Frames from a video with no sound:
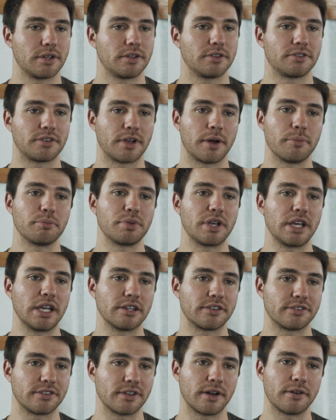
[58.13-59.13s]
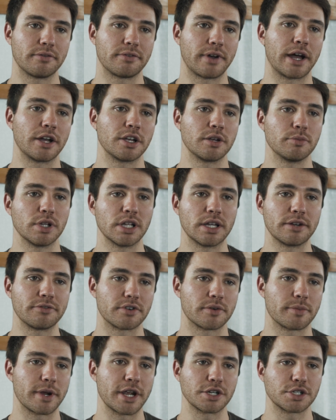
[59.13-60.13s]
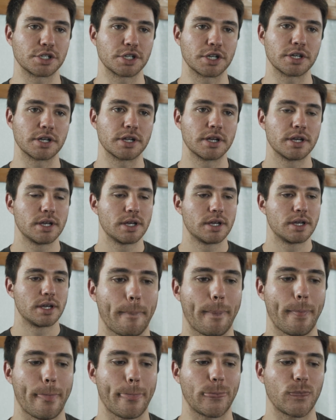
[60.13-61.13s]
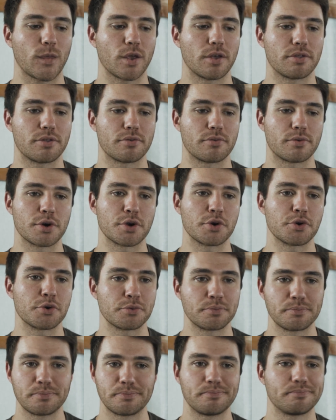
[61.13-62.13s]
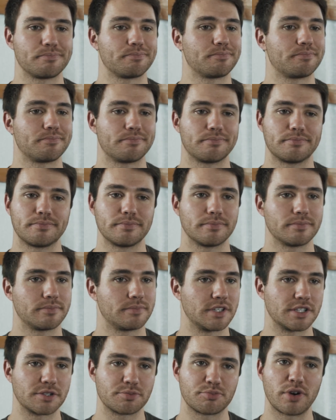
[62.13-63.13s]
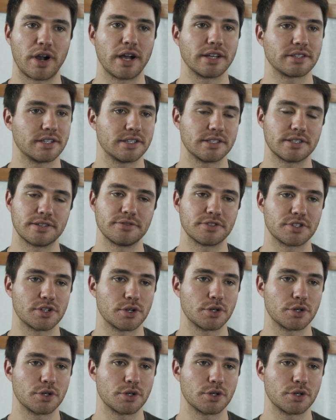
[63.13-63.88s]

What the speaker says: some piece of valuable information through this process of